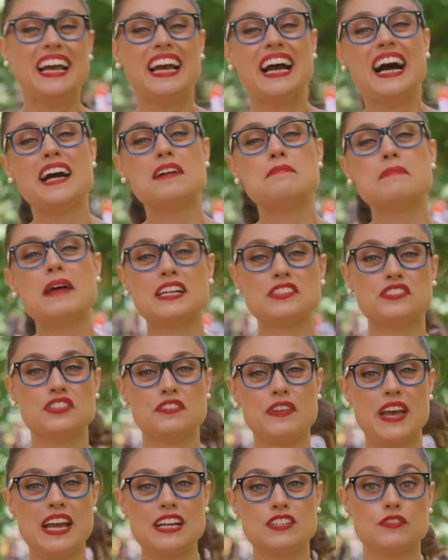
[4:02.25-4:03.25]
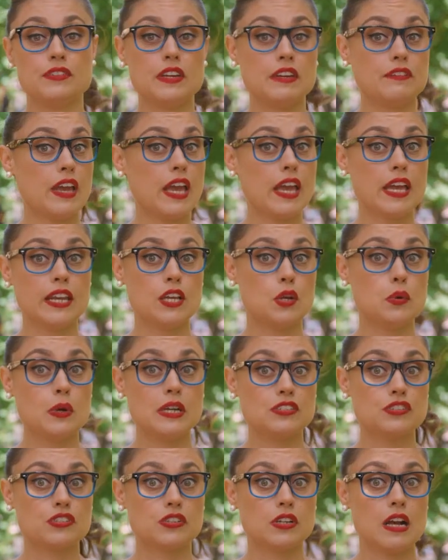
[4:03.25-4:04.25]
I'm Madge the Vag. If you have any
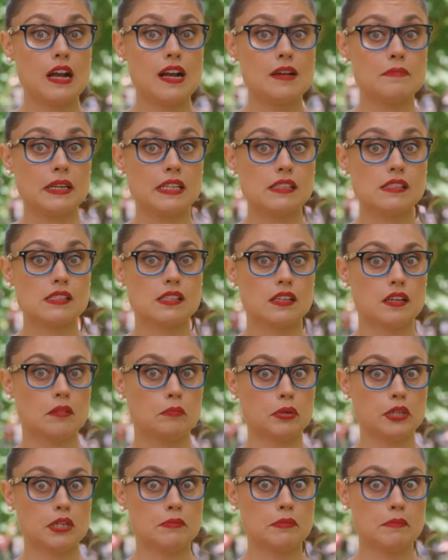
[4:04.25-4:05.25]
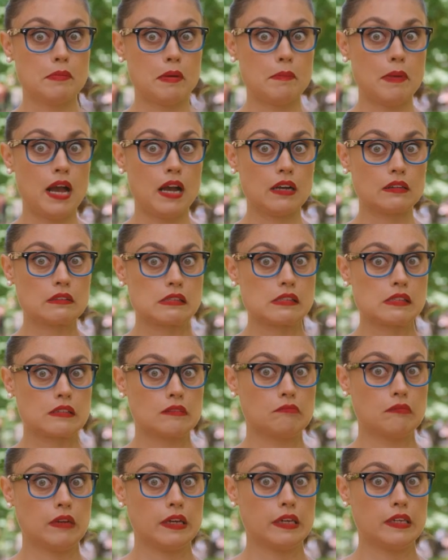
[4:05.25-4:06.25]
questions or comments, put them in my box.
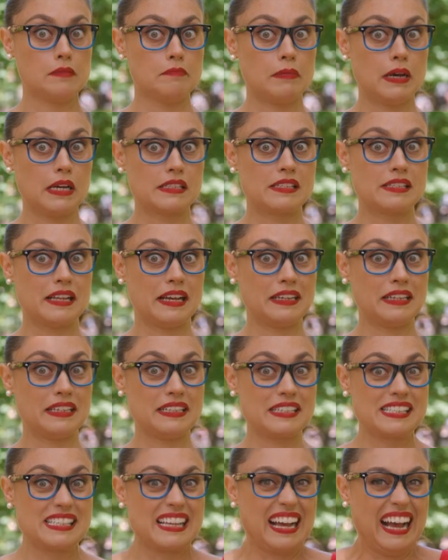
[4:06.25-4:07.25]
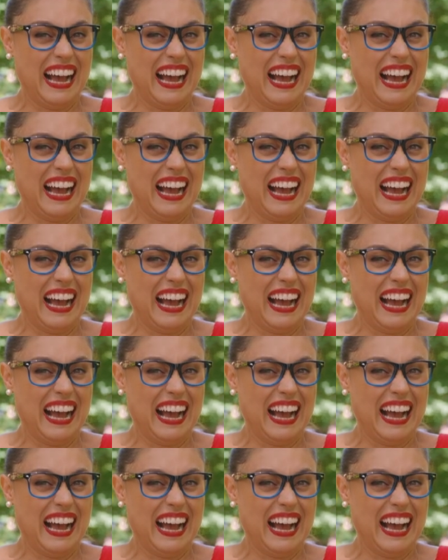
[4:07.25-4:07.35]
My inbox, that is.